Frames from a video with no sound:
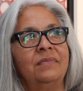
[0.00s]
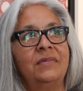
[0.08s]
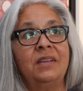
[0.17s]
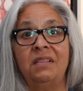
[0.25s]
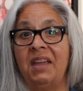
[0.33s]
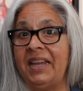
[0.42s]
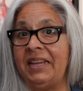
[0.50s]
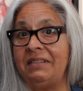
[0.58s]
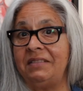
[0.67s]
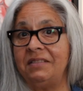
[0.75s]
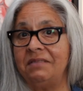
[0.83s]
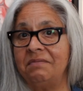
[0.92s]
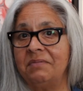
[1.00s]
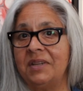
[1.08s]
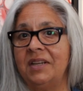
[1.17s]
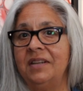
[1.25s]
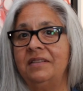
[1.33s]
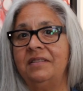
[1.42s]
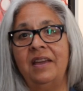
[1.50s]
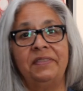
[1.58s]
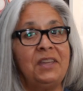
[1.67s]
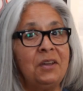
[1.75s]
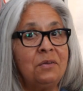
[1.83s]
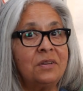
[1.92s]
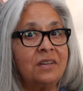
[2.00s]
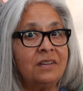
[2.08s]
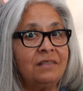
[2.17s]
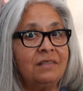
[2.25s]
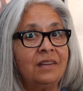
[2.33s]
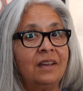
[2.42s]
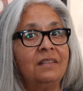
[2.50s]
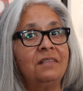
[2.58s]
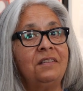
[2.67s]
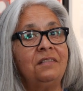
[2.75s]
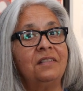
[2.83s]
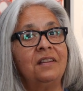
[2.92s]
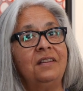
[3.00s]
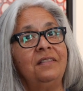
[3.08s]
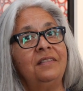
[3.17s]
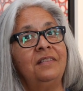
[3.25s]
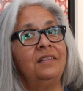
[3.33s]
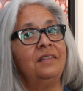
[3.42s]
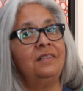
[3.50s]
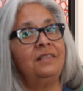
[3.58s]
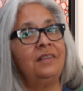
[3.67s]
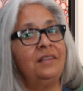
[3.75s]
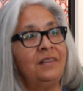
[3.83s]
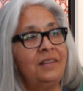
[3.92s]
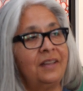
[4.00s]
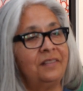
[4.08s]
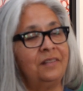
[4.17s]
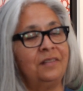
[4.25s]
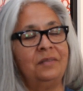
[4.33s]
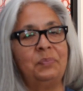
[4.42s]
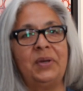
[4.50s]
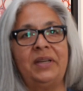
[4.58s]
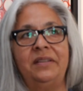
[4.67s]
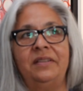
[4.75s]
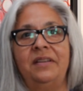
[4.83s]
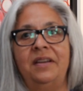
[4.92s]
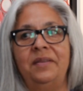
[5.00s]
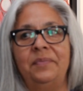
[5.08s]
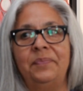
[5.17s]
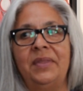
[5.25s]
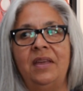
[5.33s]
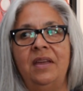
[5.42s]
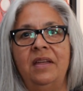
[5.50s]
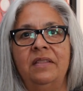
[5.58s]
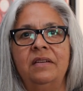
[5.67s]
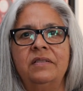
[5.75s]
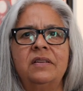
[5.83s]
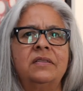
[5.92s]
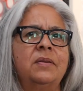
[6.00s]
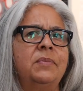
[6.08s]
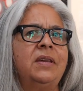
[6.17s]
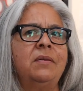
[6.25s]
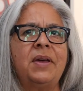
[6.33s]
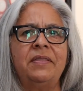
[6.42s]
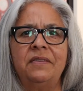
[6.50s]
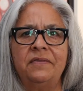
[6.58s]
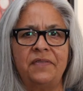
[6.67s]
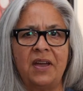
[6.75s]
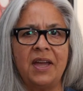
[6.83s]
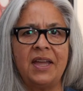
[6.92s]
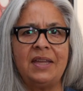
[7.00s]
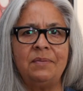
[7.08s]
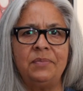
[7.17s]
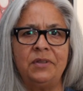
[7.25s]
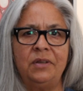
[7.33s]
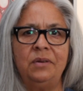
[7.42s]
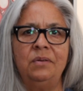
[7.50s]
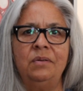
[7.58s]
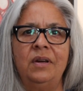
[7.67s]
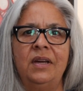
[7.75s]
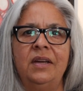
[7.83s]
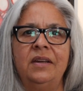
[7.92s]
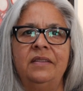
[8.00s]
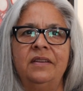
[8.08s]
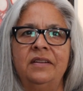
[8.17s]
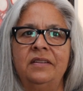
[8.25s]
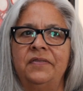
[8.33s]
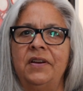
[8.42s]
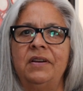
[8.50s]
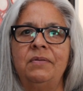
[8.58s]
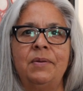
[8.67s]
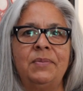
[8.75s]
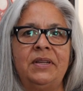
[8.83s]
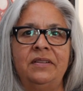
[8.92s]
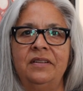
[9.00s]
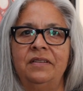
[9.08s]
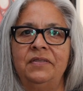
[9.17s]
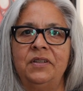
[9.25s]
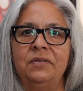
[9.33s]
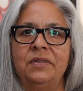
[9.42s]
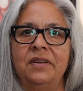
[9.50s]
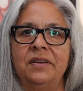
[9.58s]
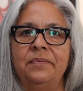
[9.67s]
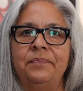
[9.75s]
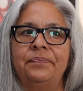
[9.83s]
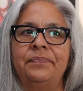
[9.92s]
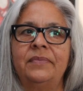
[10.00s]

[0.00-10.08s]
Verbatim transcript: the light, not the ocean, because Tucson is a, uh, in a desert, but um, there's a, something about the vibe too that is very reminiscent of Tucson.